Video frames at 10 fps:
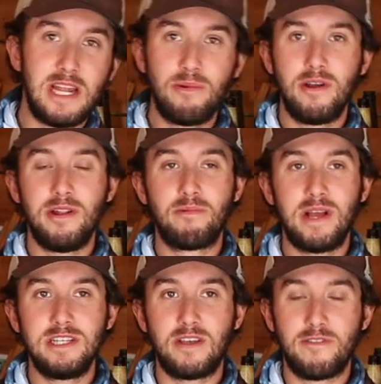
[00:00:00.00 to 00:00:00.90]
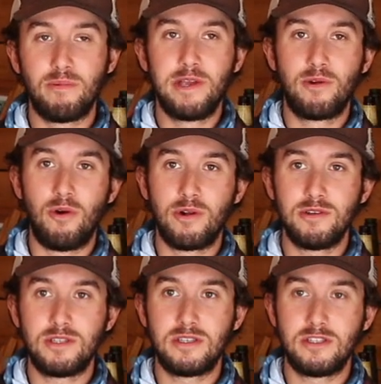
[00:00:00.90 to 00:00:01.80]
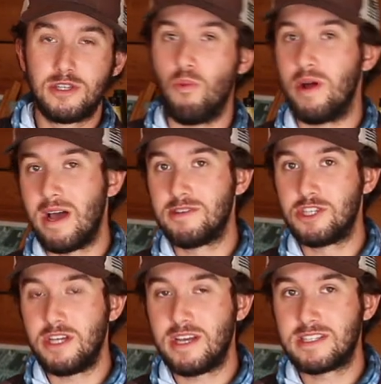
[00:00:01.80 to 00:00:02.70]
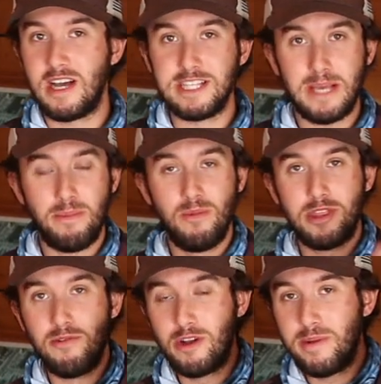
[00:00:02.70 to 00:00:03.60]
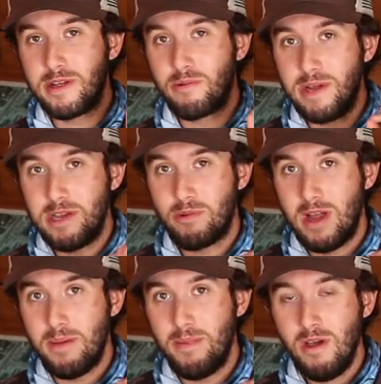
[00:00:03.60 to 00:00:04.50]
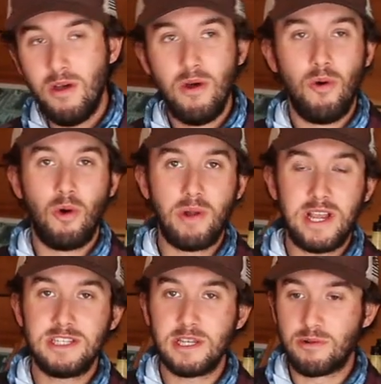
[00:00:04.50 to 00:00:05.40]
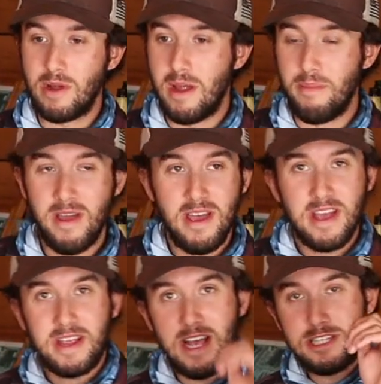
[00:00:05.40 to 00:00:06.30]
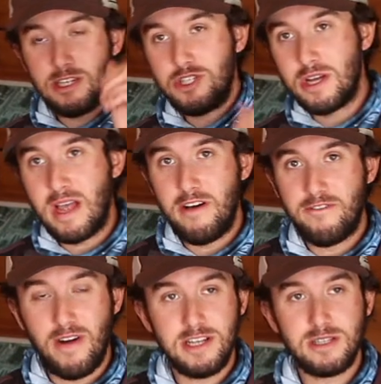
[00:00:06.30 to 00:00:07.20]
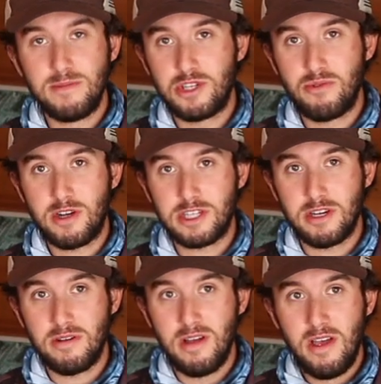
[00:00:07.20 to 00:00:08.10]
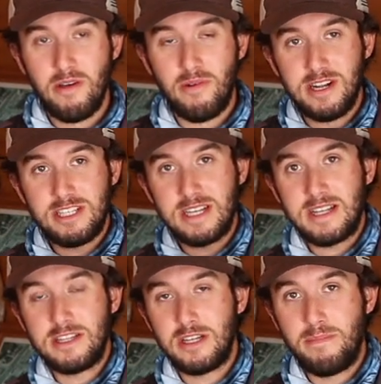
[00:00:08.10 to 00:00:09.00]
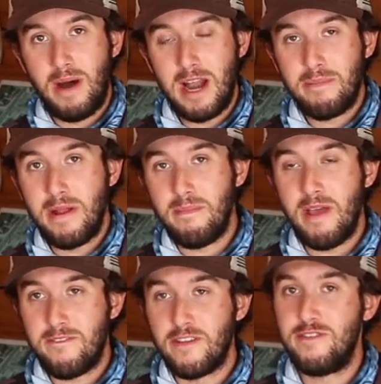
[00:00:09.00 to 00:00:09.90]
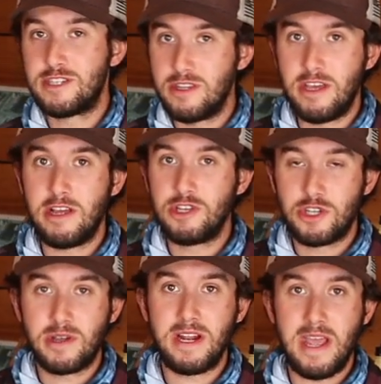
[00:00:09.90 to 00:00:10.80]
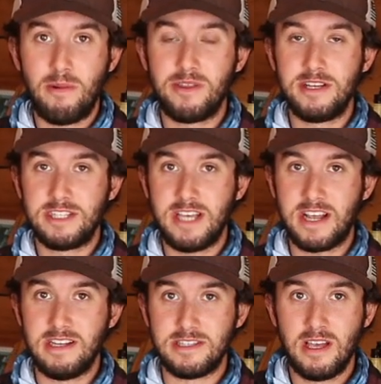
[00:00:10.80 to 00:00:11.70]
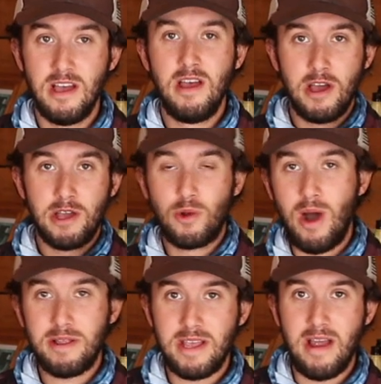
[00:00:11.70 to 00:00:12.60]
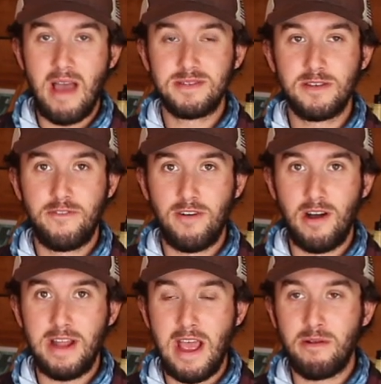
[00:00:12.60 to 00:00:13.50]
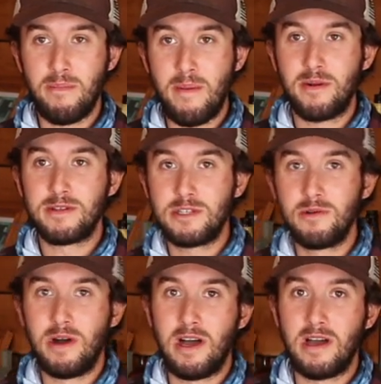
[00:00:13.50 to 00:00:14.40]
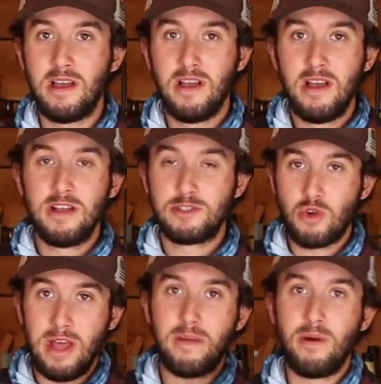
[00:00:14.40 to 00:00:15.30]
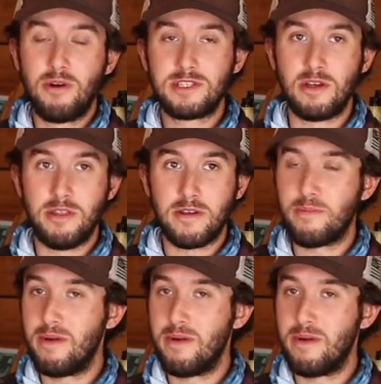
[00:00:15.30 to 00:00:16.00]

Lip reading: anywhere in the range of 3/4 to 1 ounce jigs. I tip them with a little bit of green crab or Asian crab. Cast your jig out, find some structure, let it sink down to the bottom, and if the fish are there, you should get a hit within seconds. Go out there, have some fun, and remember to try them also. The